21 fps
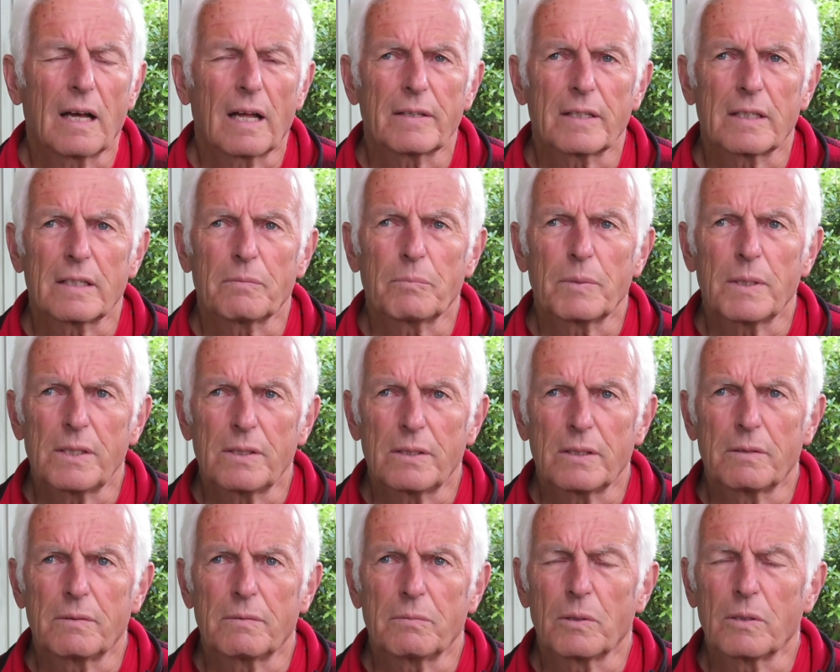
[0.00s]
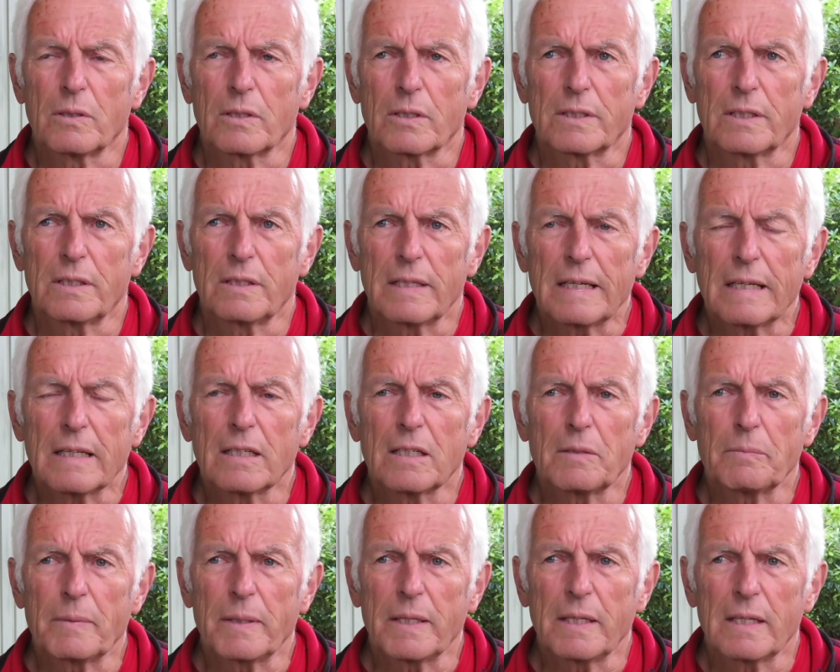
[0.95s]
I think Pete had worked in the
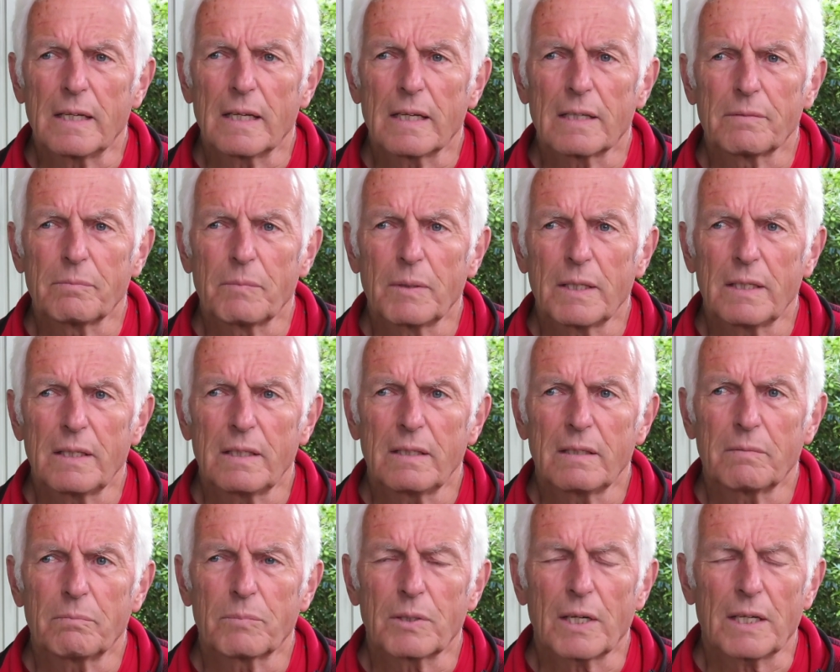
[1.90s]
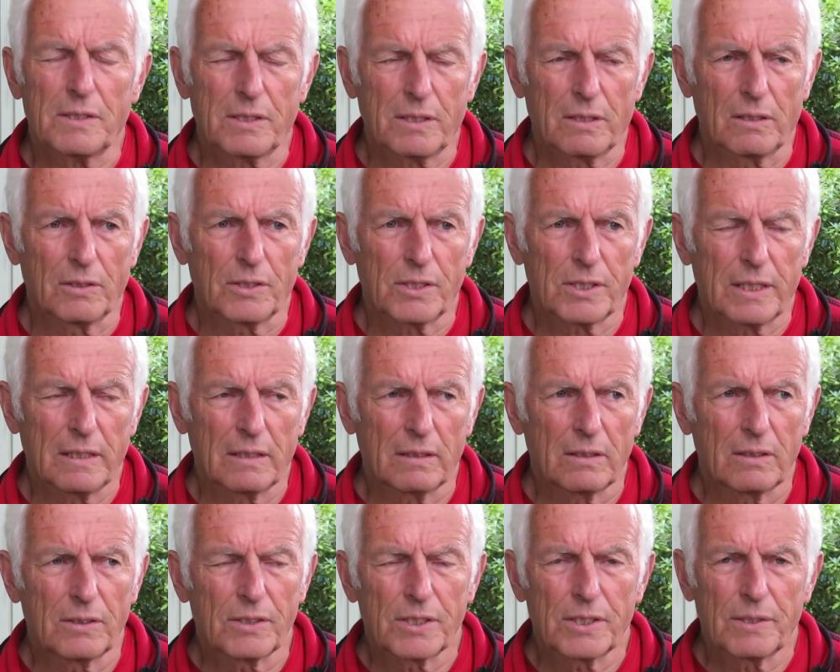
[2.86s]
army, he had many practical
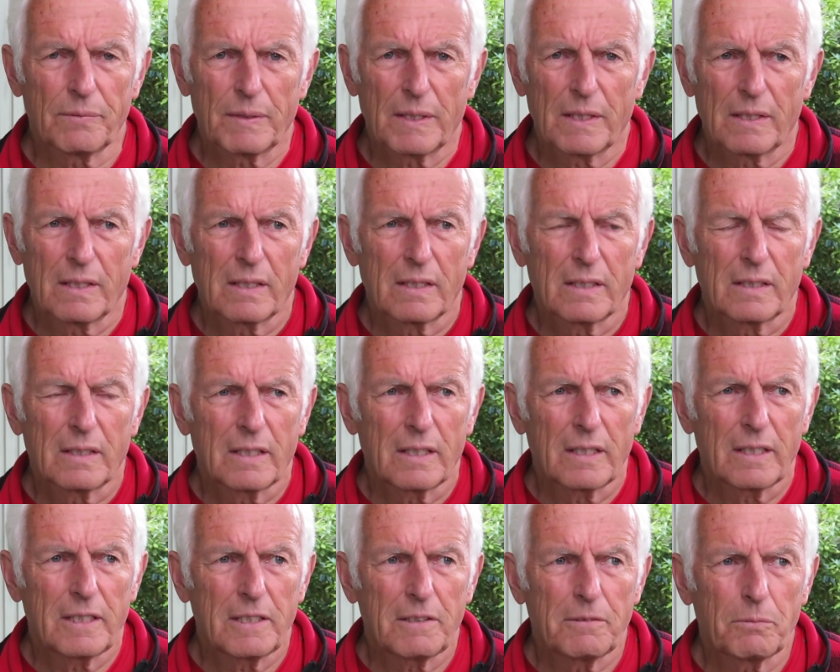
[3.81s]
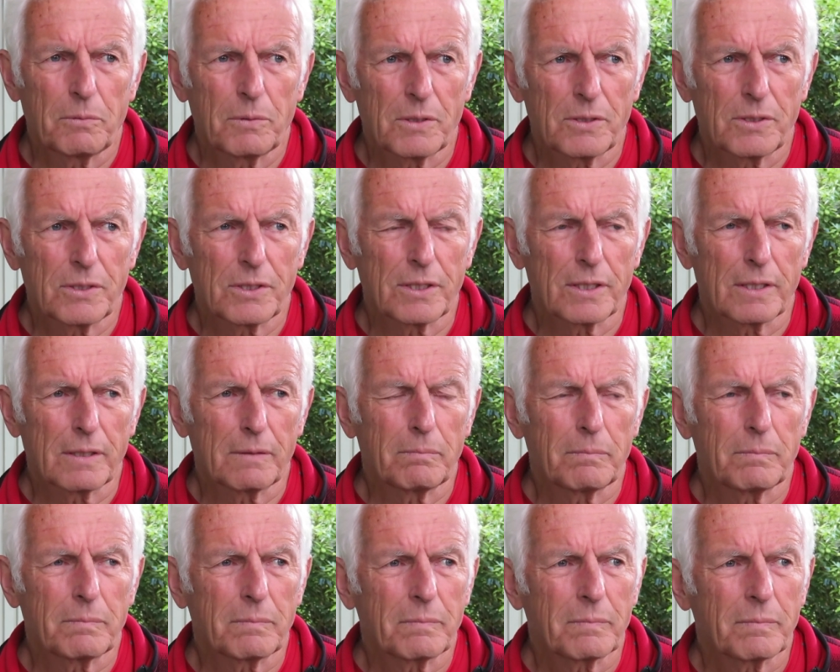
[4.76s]
skills. Eve was
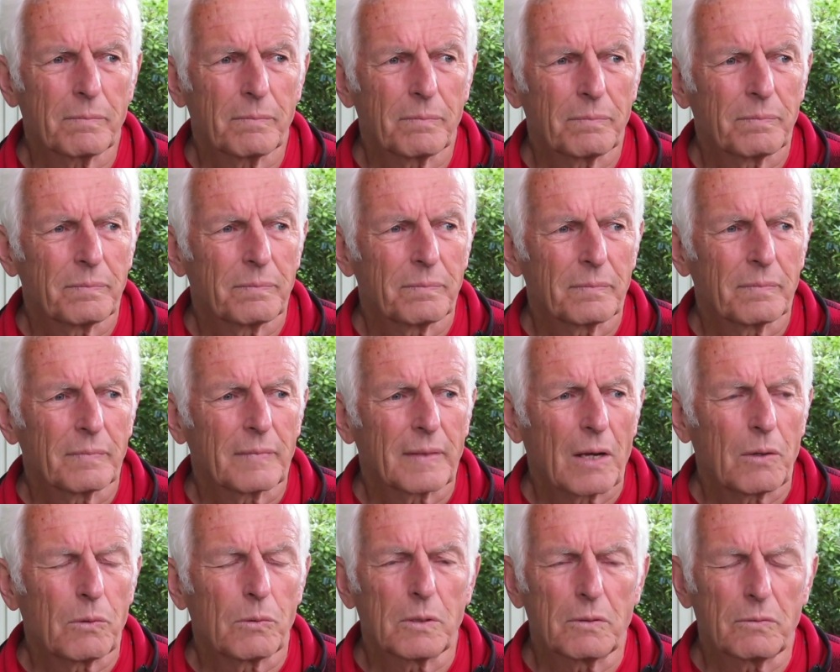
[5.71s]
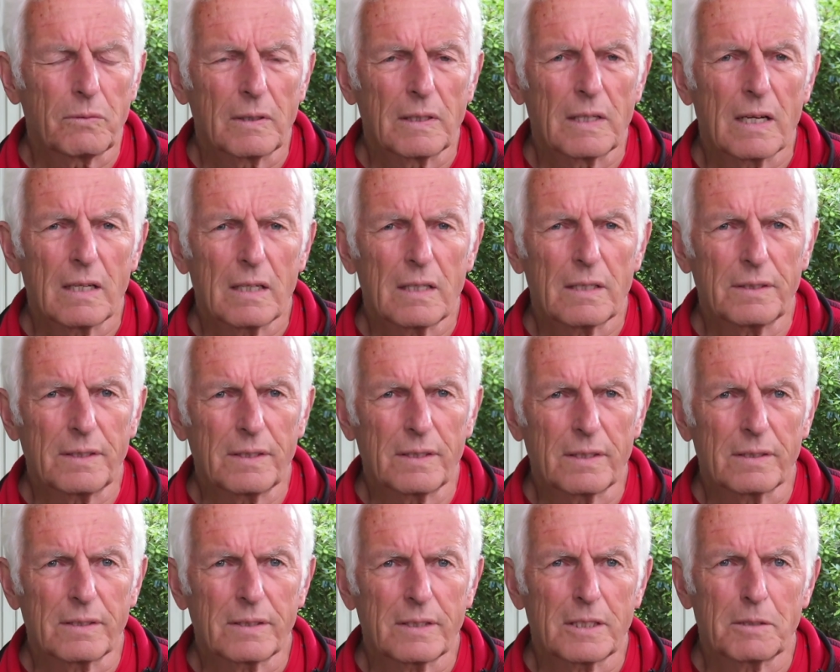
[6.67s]
a wonderful
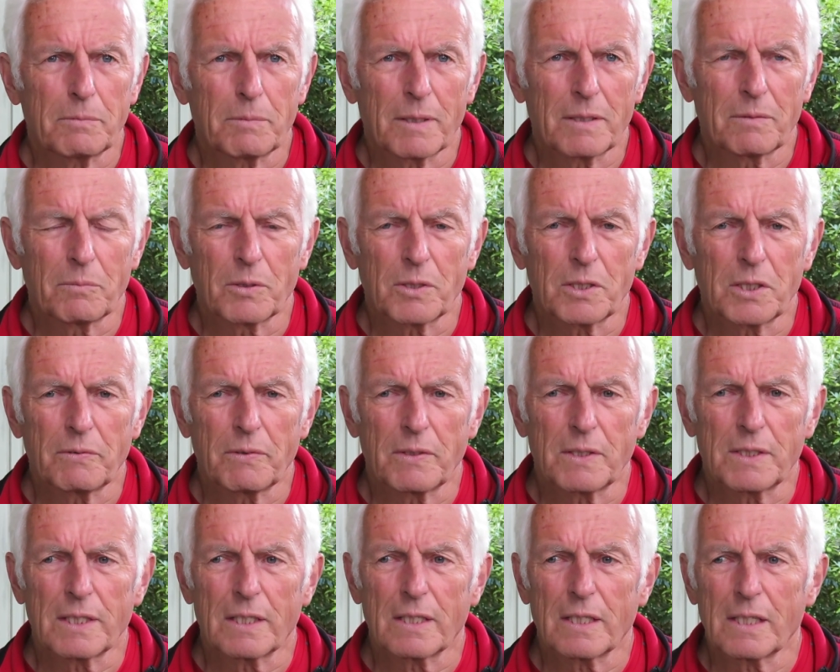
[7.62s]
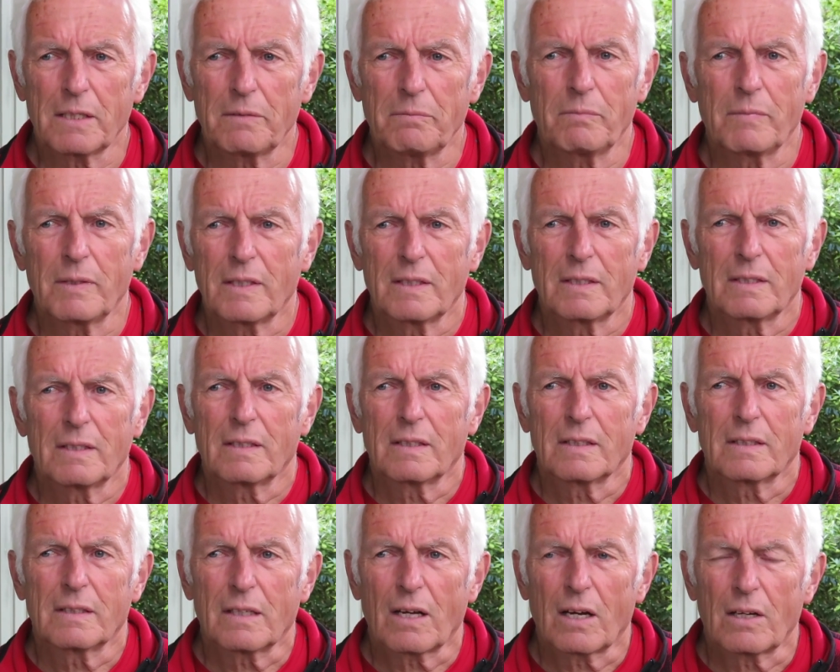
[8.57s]
gardener. She spent much of her time
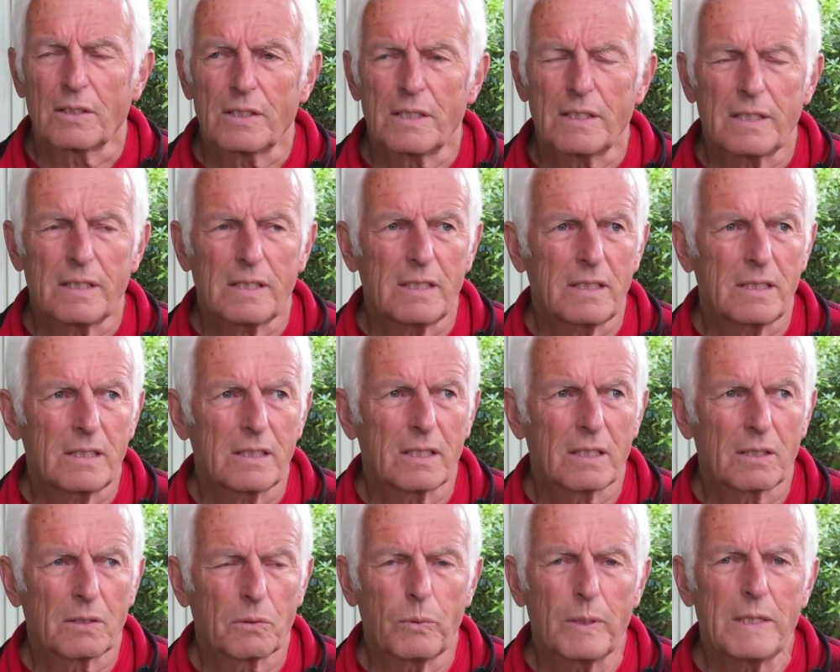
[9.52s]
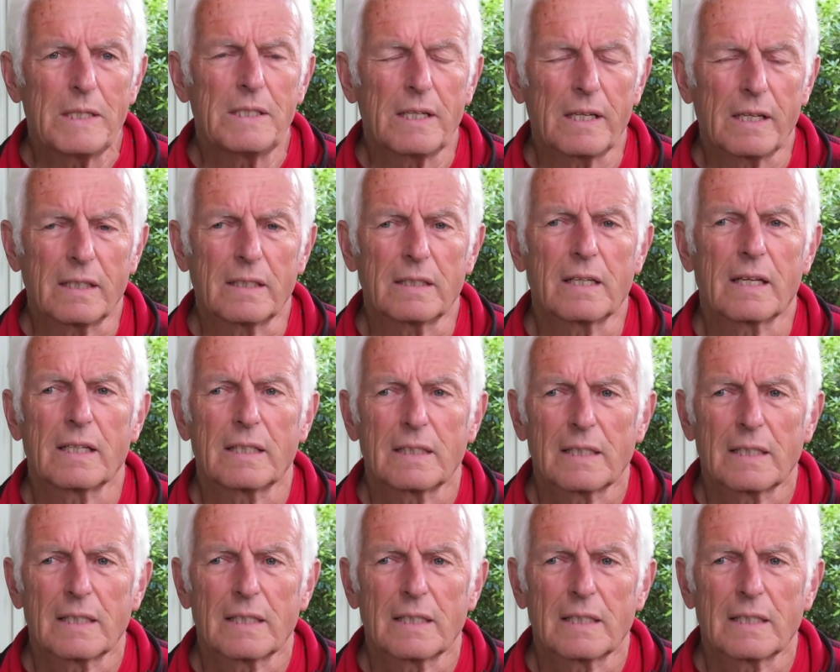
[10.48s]
on her knees weeding.